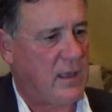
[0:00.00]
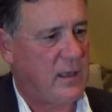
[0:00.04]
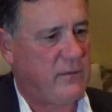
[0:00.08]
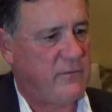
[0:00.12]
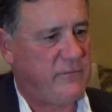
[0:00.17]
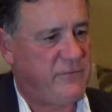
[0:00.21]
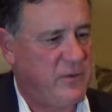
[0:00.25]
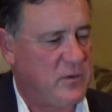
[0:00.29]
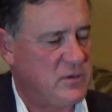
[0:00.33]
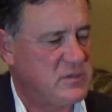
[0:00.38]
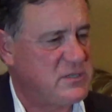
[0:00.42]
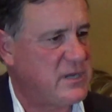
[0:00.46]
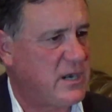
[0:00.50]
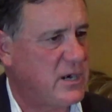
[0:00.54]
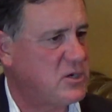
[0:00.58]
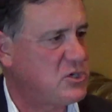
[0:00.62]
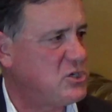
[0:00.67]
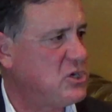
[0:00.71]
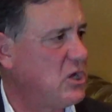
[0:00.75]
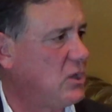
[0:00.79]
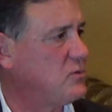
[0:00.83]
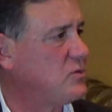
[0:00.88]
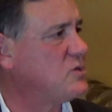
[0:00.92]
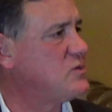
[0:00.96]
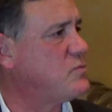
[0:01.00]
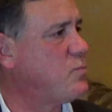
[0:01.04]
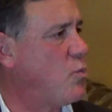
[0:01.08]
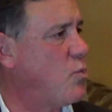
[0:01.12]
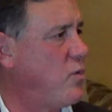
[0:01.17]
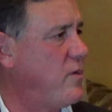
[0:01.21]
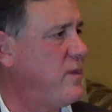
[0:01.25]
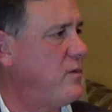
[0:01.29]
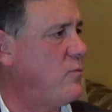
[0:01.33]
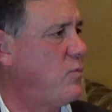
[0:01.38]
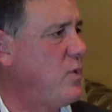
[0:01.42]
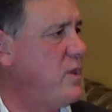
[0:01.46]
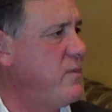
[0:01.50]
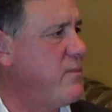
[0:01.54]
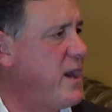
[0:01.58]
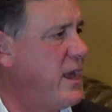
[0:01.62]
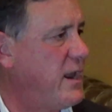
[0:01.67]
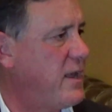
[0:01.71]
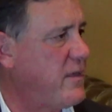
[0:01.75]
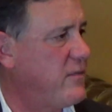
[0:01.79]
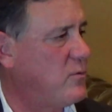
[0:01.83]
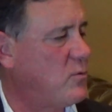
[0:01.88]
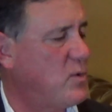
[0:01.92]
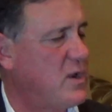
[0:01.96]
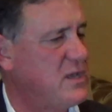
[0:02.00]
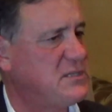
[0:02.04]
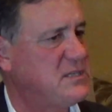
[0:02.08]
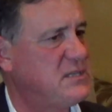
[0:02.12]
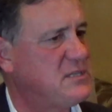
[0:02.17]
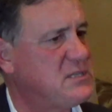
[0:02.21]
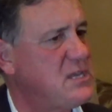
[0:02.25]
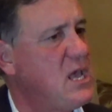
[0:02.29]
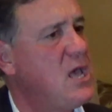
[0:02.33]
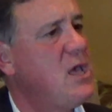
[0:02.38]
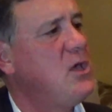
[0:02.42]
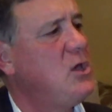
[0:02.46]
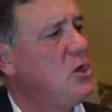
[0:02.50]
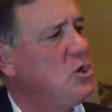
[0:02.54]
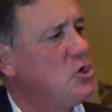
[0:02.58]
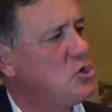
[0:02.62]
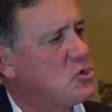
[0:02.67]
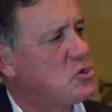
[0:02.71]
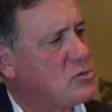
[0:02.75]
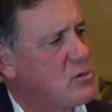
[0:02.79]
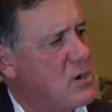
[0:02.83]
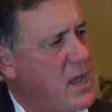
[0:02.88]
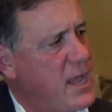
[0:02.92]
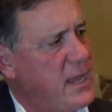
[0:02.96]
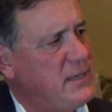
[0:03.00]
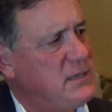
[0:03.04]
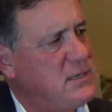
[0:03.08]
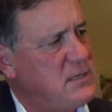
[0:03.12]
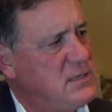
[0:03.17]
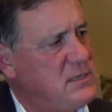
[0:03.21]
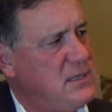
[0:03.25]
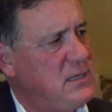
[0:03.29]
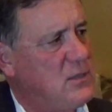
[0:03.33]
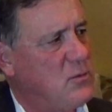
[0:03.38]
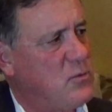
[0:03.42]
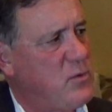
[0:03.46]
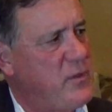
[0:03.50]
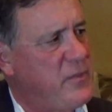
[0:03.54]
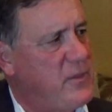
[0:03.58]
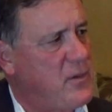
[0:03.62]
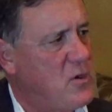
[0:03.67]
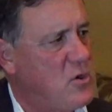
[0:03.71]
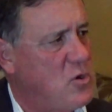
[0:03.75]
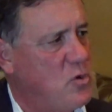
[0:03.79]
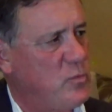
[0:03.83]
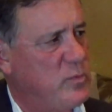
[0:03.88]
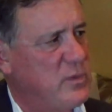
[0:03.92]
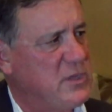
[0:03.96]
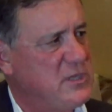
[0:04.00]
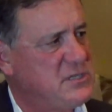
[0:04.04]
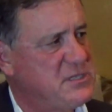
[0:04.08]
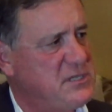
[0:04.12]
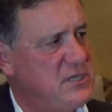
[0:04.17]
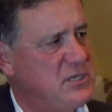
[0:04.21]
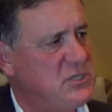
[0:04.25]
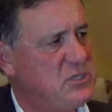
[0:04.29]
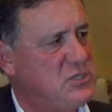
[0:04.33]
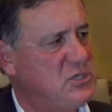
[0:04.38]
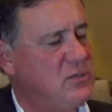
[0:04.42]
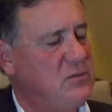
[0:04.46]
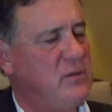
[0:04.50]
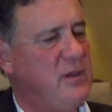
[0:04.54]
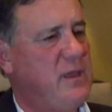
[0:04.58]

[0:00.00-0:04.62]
folks in our shelters more than we might otherwise. It's trying to deal with the homeless issue